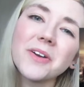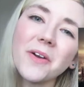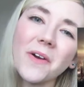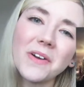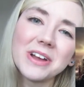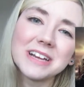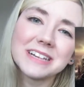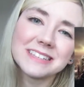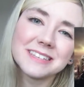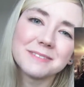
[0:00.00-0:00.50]

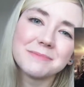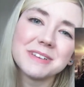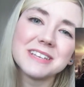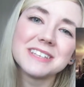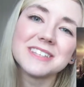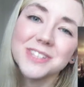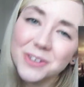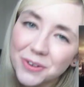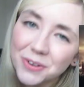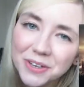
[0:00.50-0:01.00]
going to be
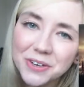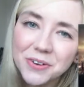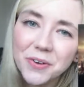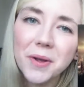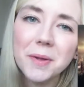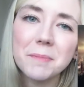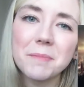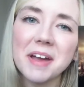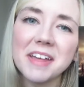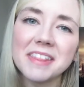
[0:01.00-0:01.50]
so
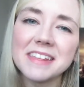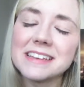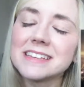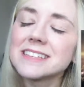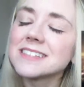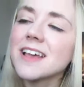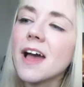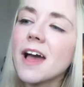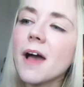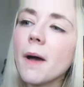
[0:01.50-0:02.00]
annoyed by
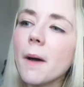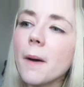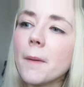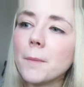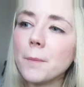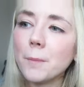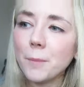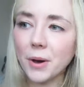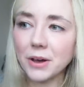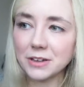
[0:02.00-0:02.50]
this,
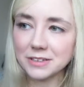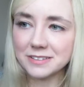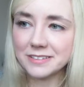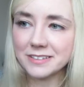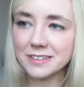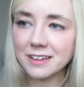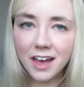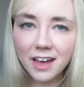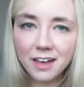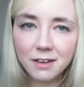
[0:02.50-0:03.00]

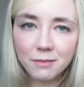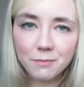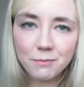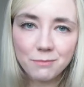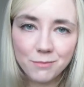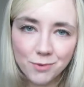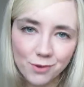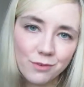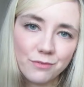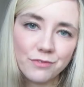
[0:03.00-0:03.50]
but that
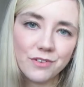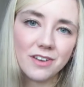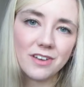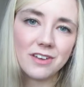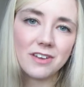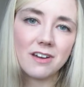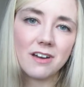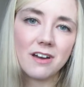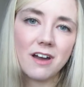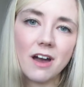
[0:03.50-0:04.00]

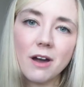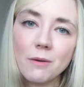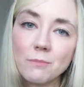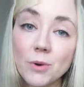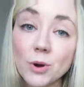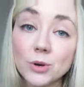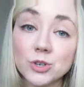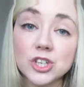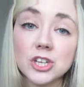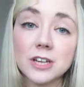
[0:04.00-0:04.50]
movie
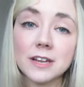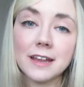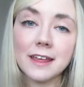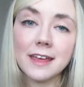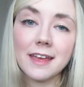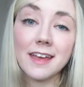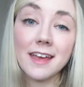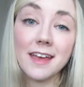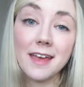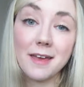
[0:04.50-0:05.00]

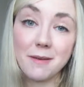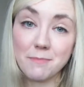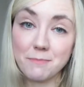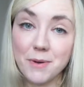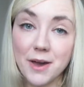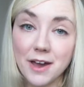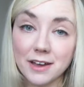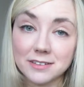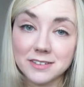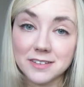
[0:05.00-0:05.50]
emotionally
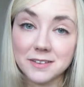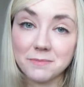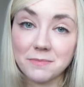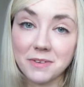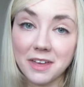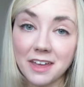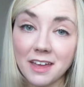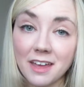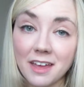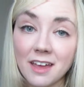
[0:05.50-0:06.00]
impacted
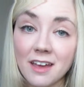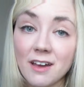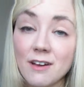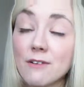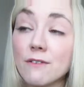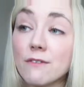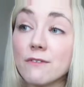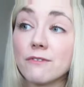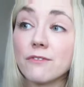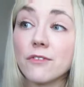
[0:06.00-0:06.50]
me
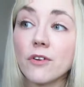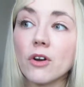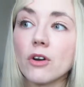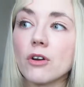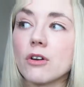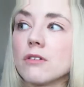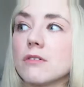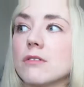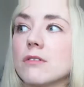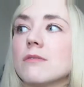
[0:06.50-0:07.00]

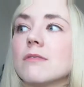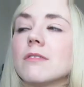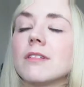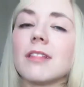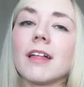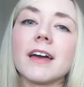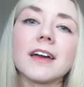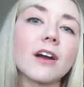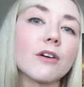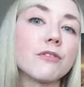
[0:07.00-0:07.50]
for
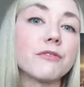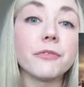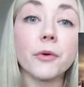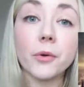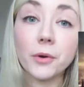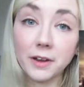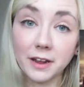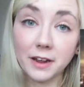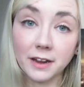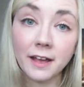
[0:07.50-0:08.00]
like a
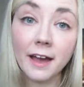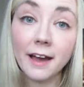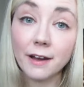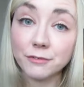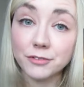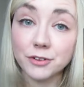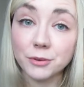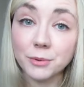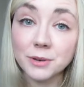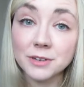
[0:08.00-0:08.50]
fortnight
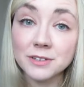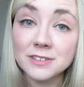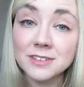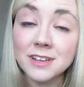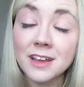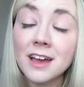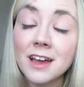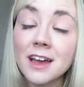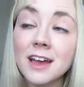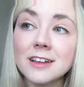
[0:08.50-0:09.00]

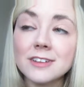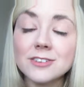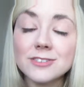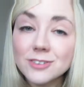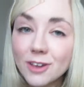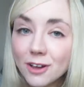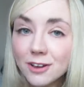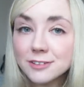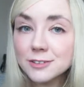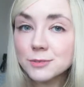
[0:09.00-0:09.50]
afterwards.
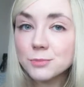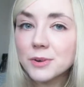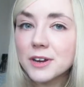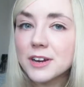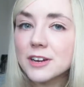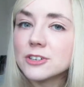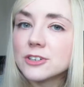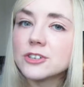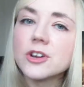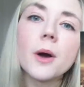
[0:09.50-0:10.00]
Sounds
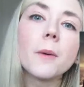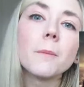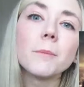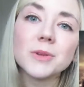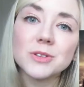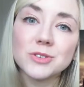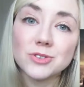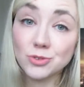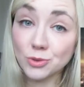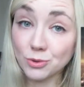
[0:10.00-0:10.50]
weird,
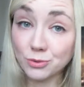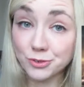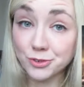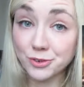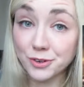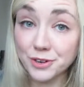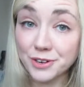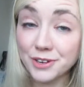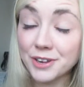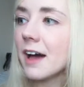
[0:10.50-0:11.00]
but so
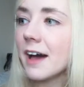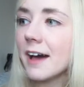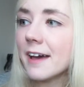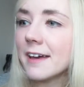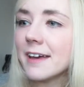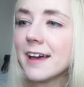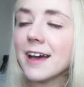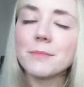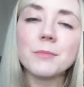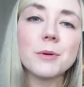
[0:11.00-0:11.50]
true.
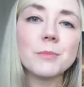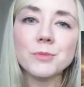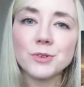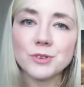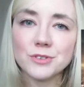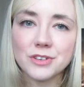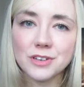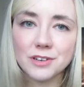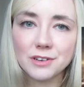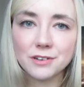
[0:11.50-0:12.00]
I am a
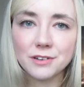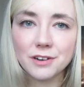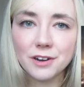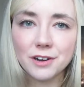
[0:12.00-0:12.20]
musical